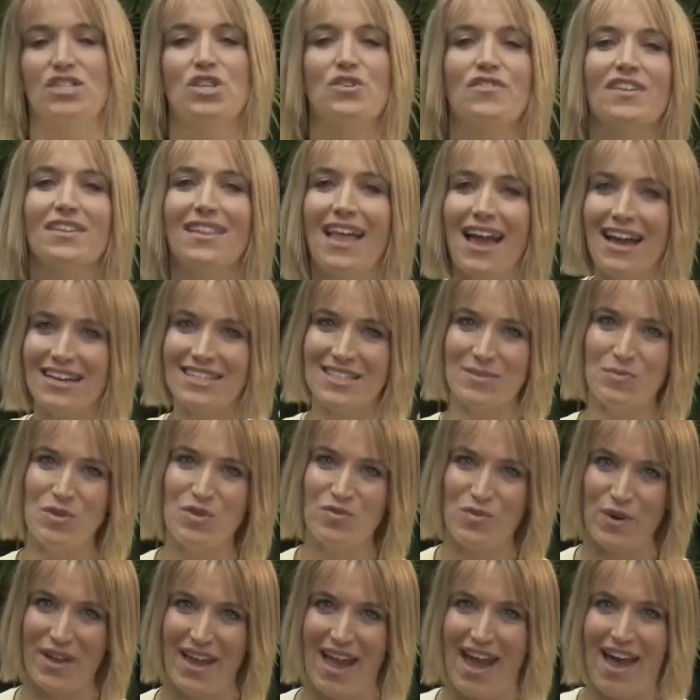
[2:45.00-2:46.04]
So the last
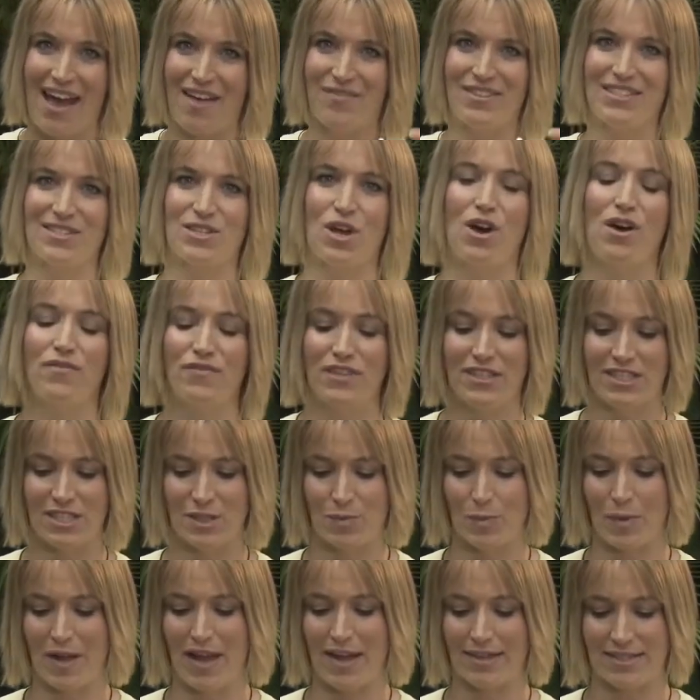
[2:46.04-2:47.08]
move we have is called the
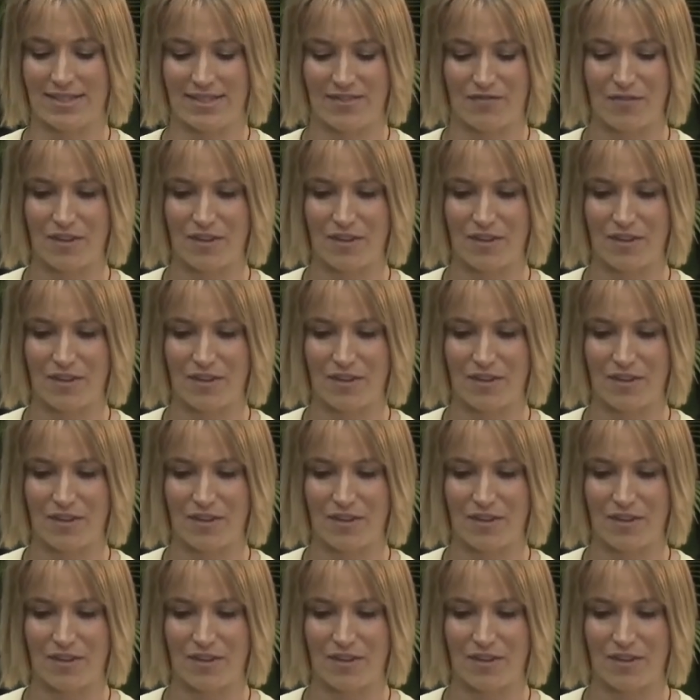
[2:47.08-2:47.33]
split.